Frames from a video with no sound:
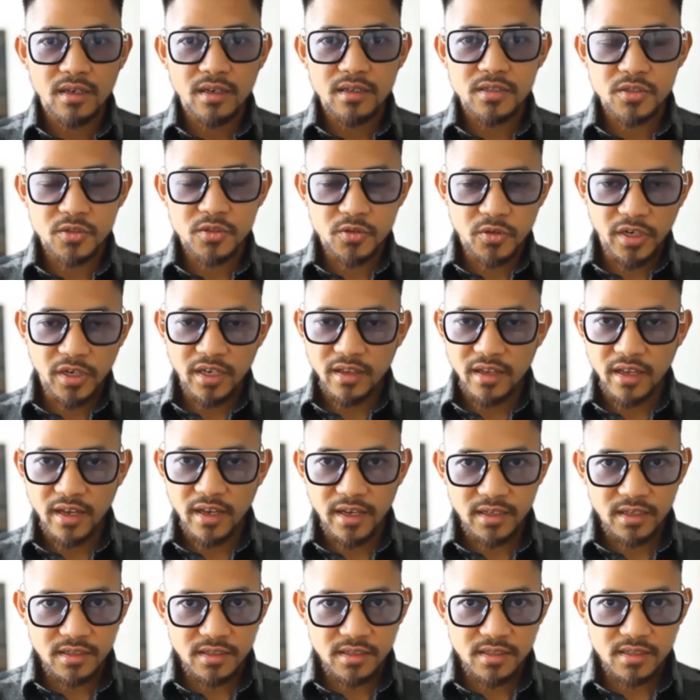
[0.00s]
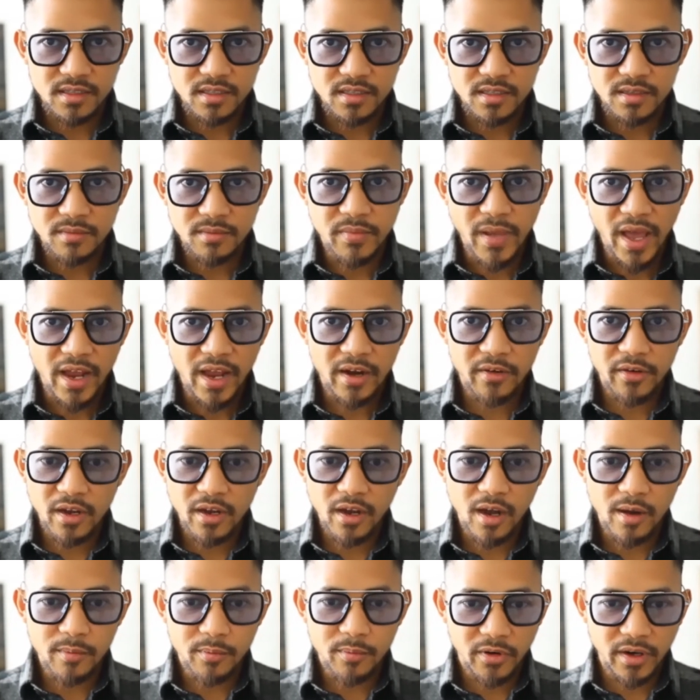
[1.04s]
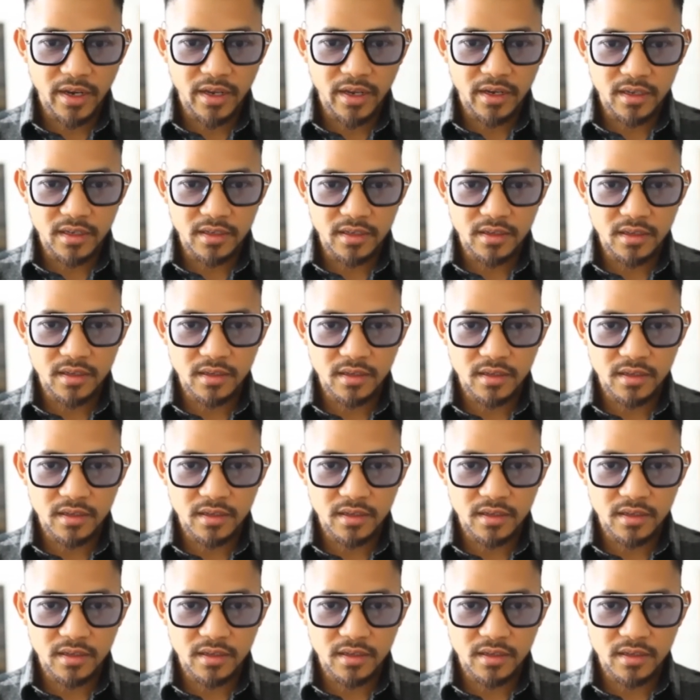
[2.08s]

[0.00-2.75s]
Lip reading: string lights, battery operated.